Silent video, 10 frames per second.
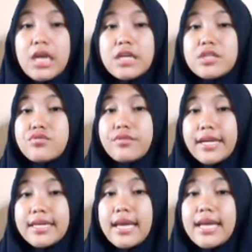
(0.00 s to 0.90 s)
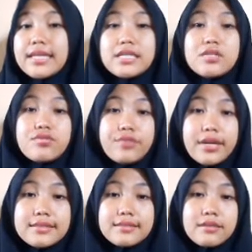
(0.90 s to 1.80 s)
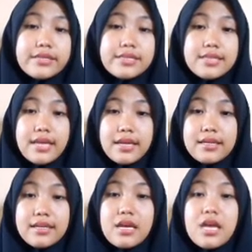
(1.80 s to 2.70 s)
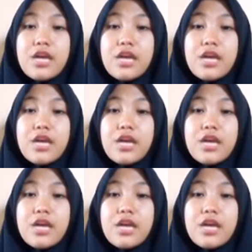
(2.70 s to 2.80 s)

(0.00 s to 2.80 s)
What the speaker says: interact, transact.